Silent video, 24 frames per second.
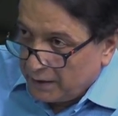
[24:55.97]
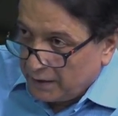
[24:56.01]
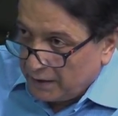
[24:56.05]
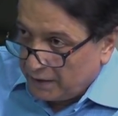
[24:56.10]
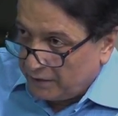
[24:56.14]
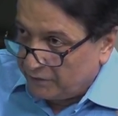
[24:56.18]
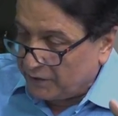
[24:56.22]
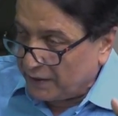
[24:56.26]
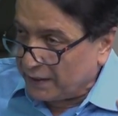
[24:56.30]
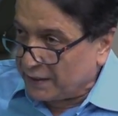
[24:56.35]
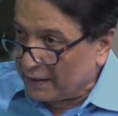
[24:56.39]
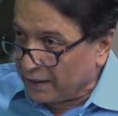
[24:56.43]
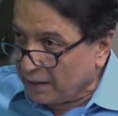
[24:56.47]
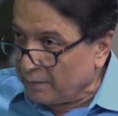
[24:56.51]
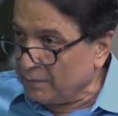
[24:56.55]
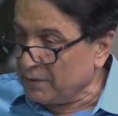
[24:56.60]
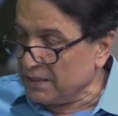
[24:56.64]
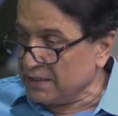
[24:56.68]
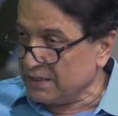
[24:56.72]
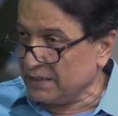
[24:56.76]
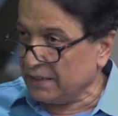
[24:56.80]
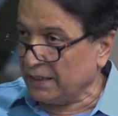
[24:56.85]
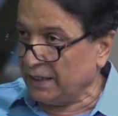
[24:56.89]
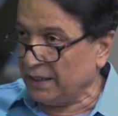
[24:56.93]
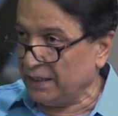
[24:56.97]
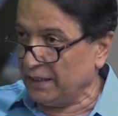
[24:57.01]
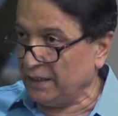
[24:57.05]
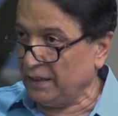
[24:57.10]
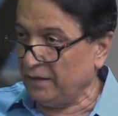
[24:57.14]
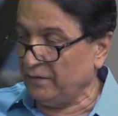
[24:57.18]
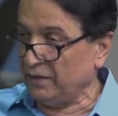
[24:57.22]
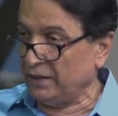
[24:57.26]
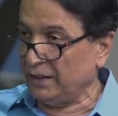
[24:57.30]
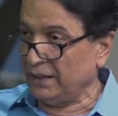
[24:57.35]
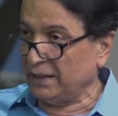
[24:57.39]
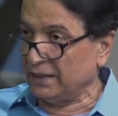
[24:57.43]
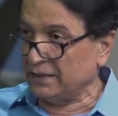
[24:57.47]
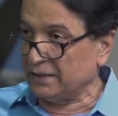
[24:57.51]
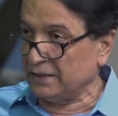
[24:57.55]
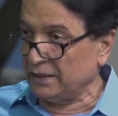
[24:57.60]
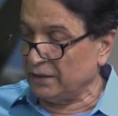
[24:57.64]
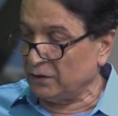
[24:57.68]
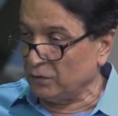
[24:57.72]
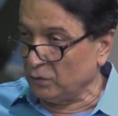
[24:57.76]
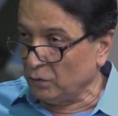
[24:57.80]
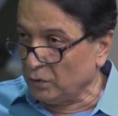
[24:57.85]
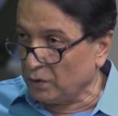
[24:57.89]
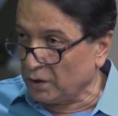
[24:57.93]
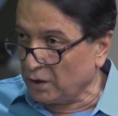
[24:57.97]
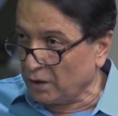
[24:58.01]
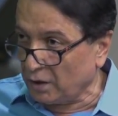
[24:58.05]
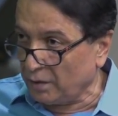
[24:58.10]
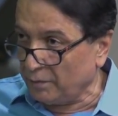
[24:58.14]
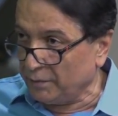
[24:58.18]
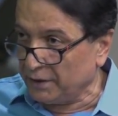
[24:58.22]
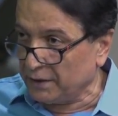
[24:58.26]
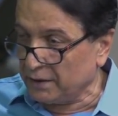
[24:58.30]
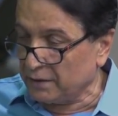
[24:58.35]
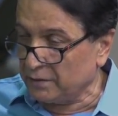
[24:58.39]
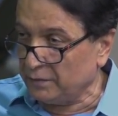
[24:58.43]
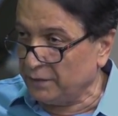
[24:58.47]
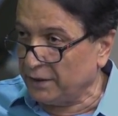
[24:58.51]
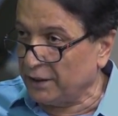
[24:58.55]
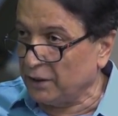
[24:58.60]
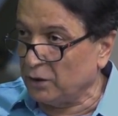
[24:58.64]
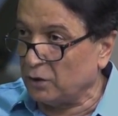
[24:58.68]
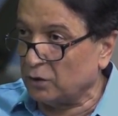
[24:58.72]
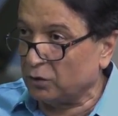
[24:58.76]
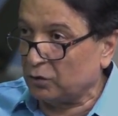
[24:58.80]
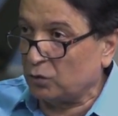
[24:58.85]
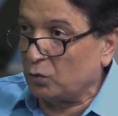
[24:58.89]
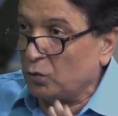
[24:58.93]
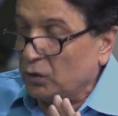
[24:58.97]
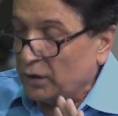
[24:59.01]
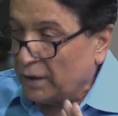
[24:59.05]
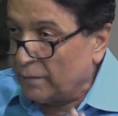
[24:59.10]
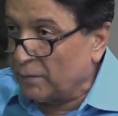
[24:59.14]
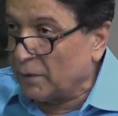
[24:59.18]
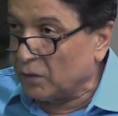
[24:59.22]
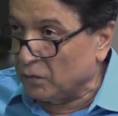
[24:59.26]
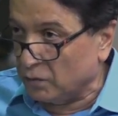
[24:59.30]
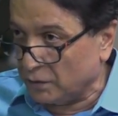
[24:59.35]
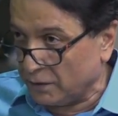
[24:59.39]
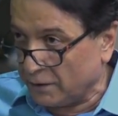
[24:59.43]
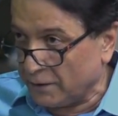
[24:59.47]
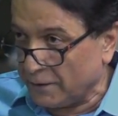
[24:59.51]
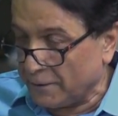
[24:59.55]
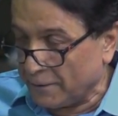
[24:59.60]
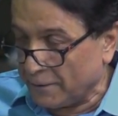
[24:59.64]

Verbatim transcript: if they come inside even, let's say, 2 kilometers, we cannot throw them out.